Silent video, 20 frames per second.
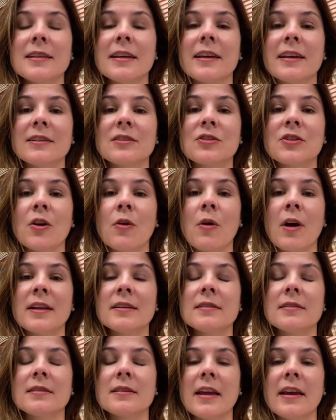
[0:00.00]
Tickets go
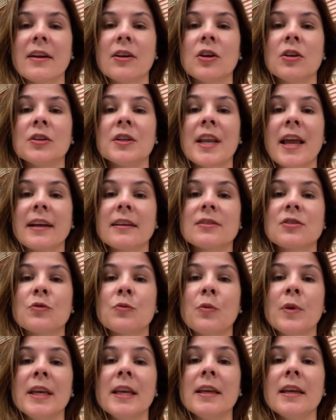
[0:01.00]
on sale next
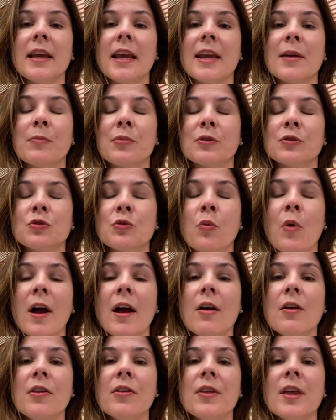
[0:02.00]
week, April
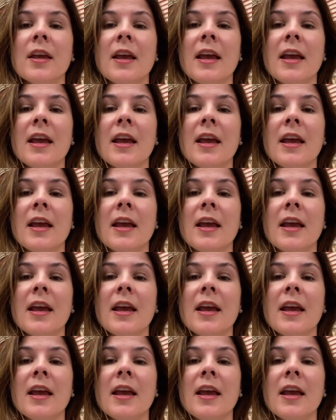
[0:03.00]
12th,